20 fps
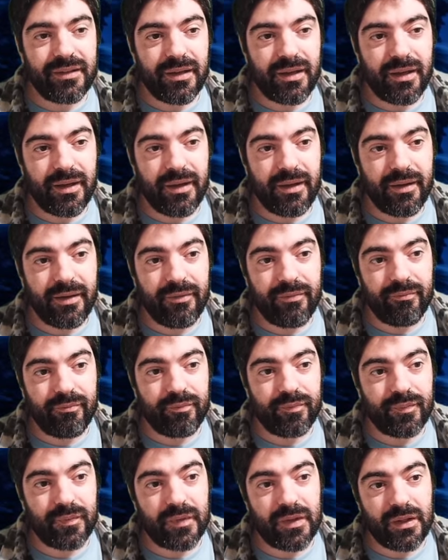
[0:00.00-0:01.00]

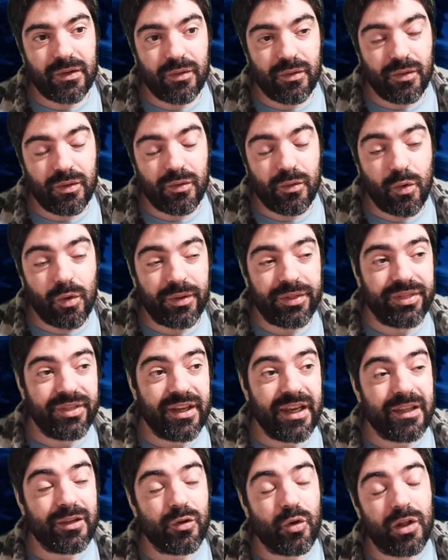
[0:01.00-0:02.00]

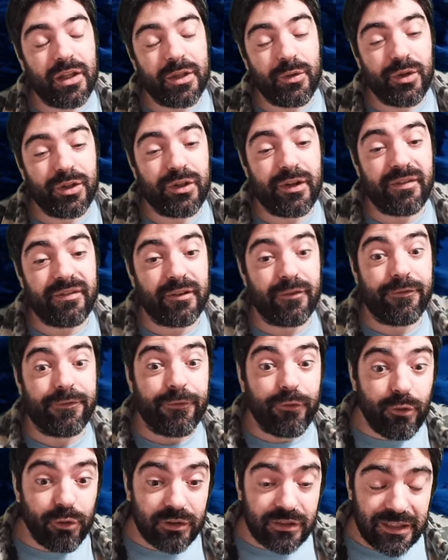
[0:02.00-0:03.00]
then only when you have the
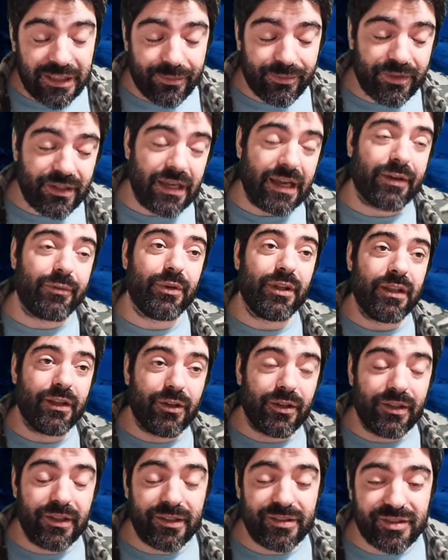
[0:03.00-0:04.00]
full team they are really
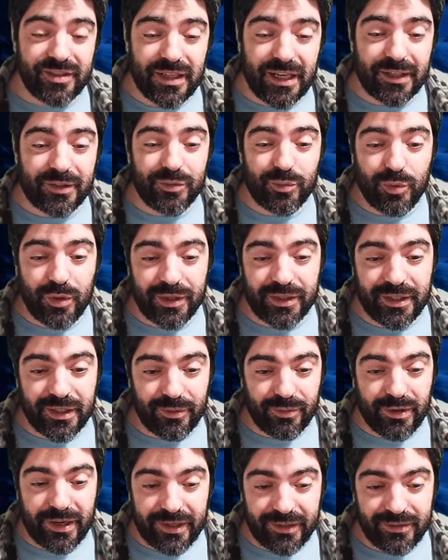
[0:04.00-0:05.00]
going to start
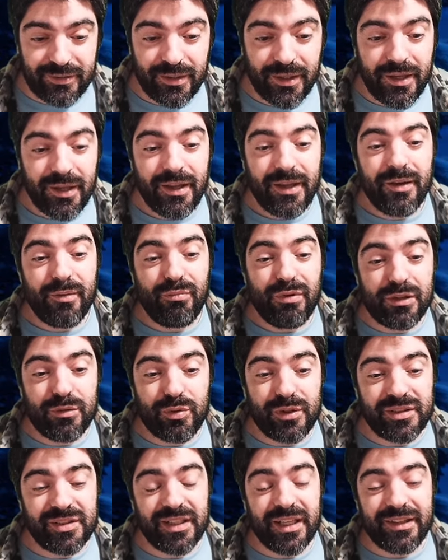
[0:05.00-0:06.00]
working, right? But
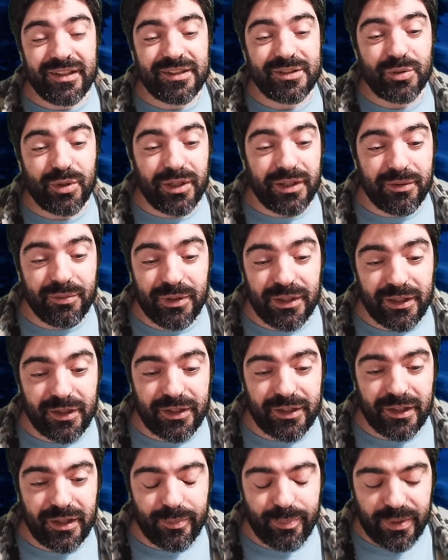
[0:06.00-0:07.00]
once again, it's really
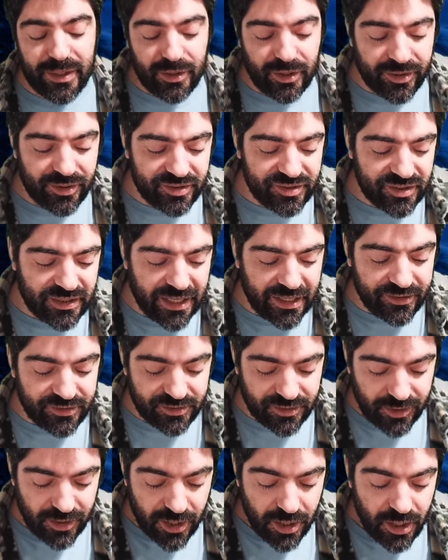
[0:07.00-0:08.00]
going to depend on the size.